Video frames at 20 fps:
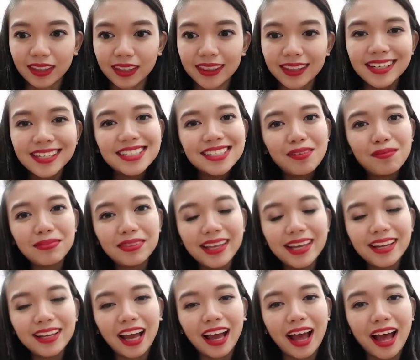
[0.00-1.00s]
There's
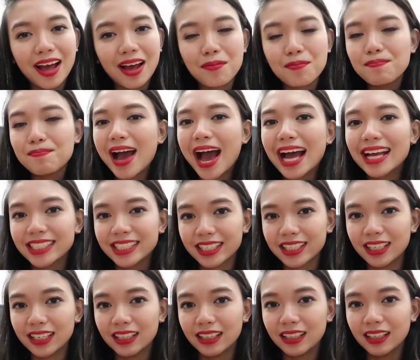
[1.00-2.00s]
something
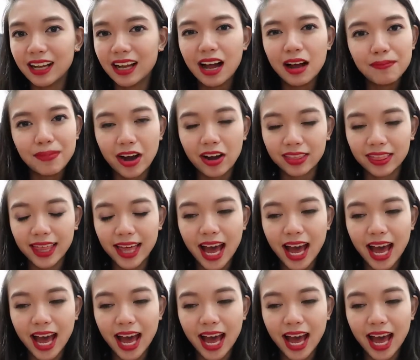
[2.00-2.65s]
magical about